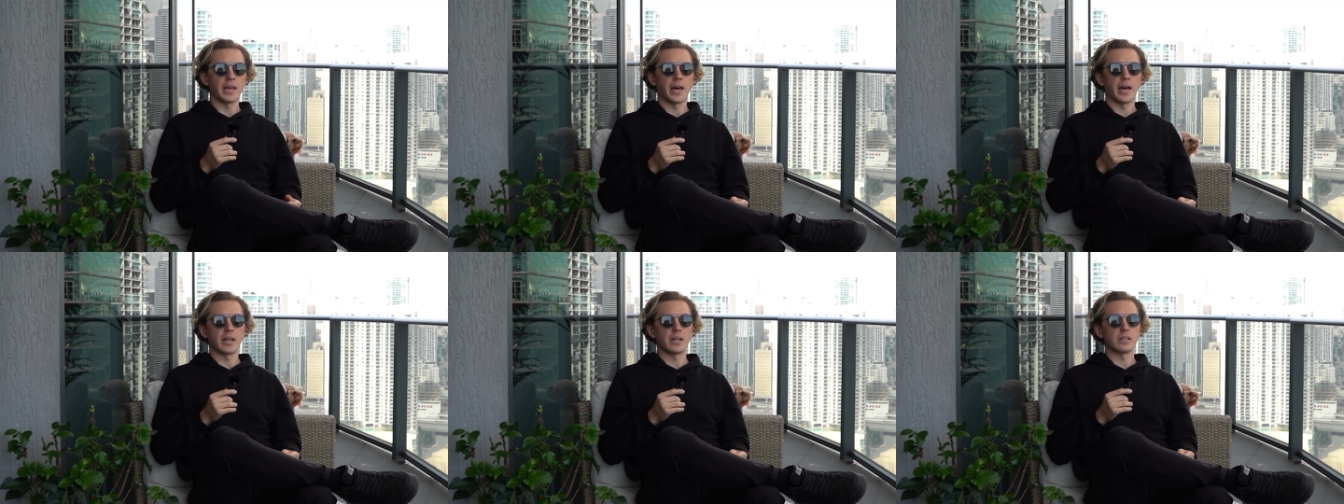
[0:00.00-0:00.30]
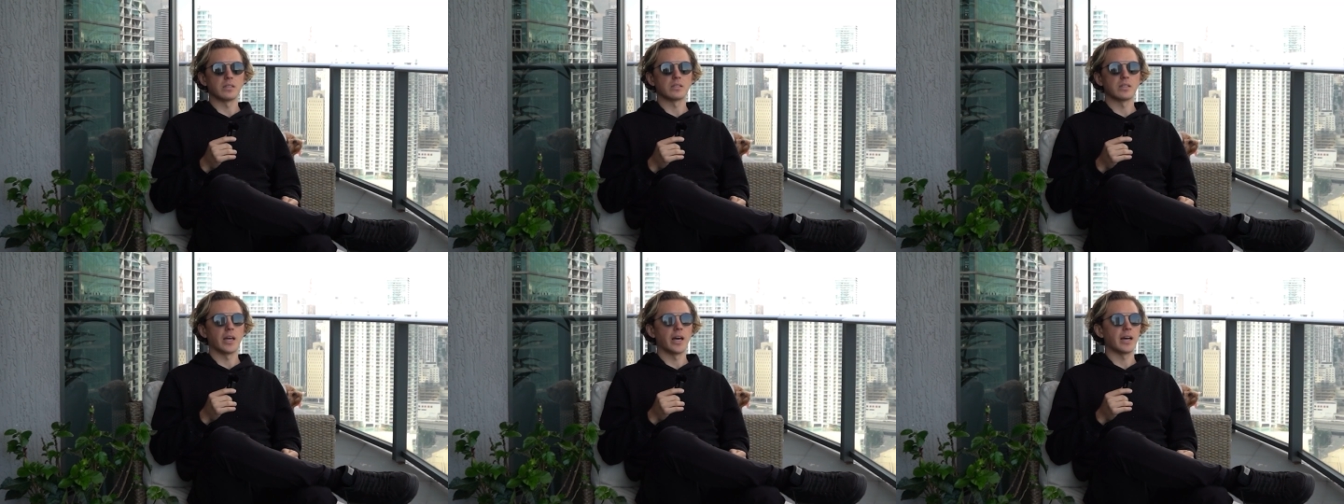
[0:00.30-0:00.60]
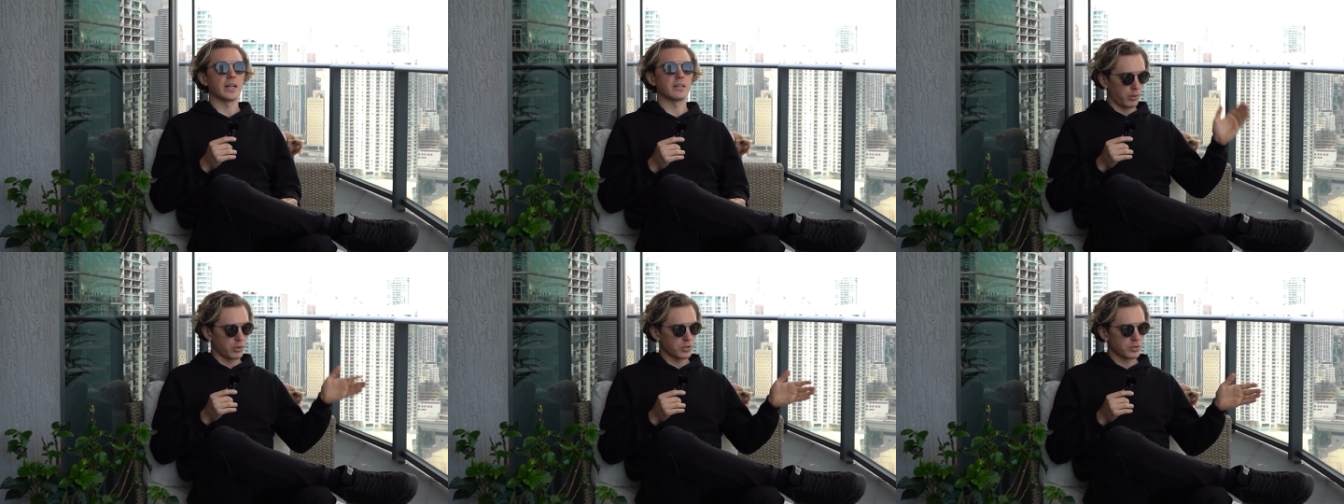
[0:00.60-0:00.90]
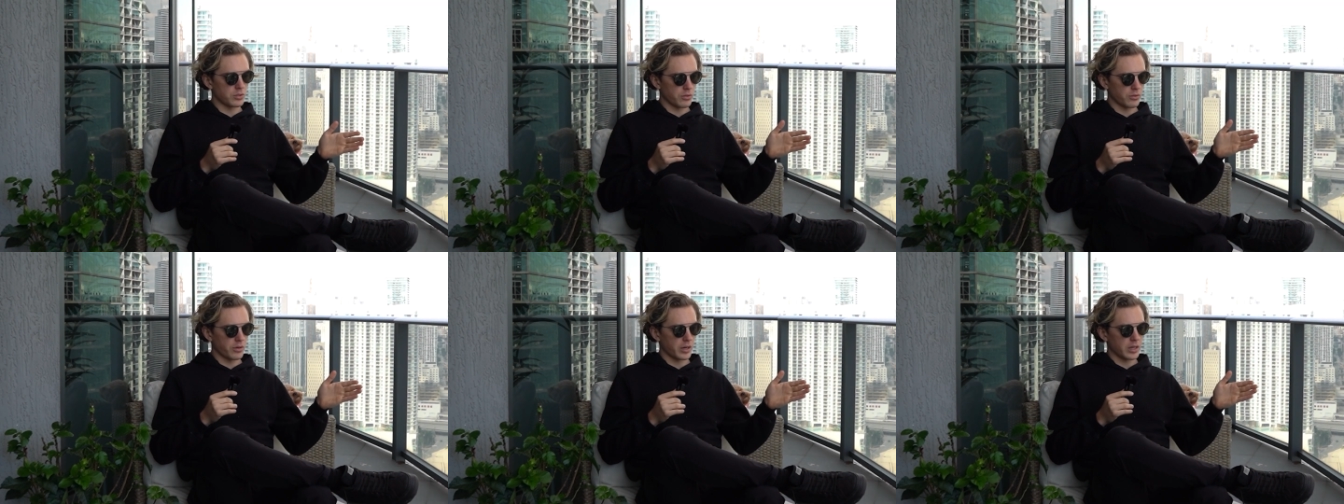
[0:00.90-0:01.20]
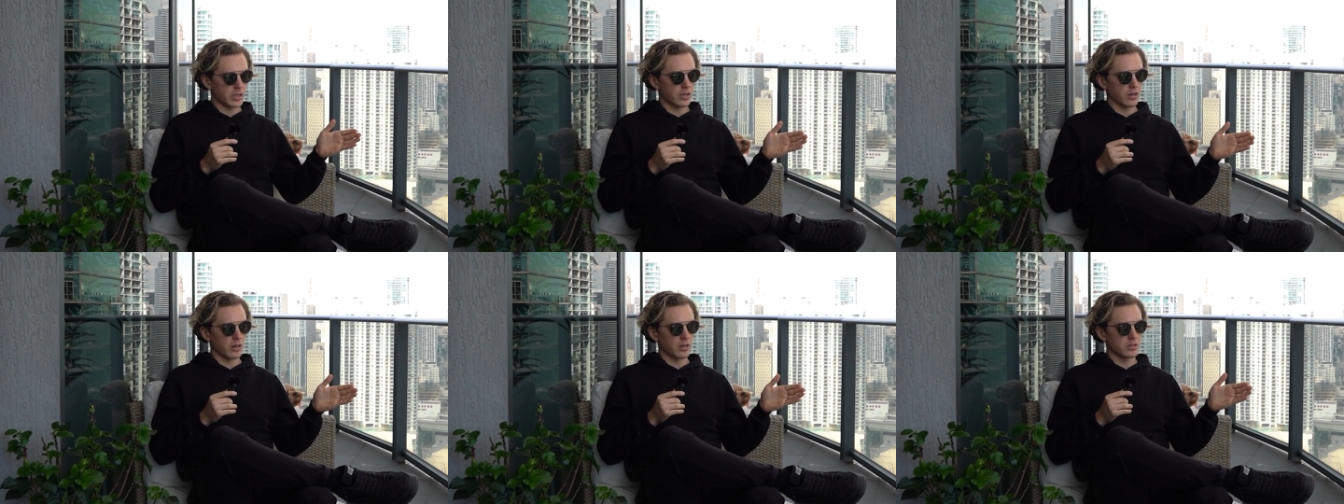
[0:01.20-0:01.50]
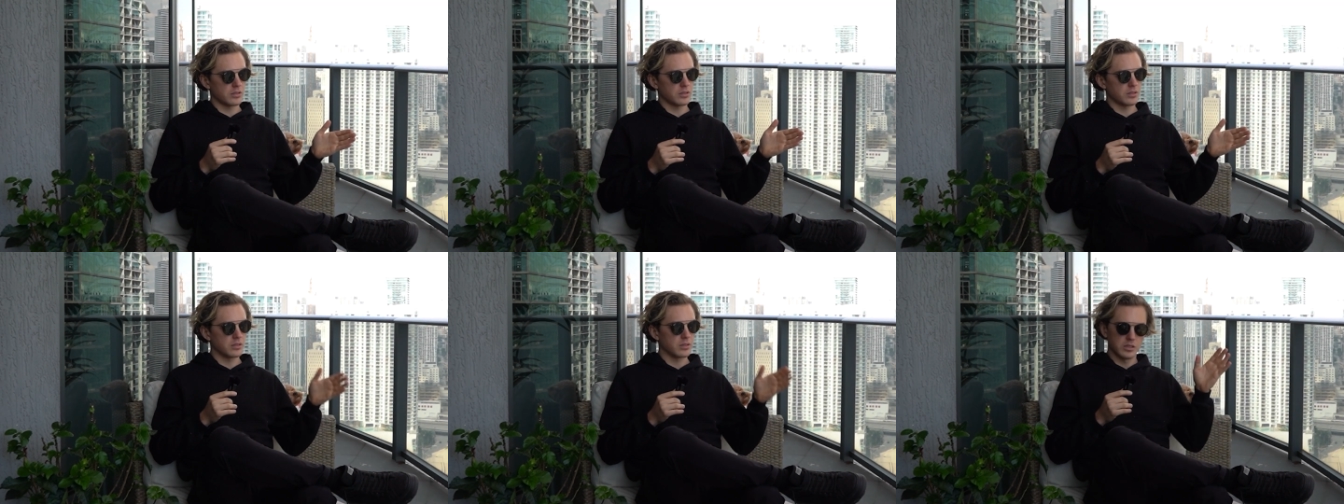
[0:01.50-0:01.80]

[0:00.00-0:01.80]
that is that personal credit cards,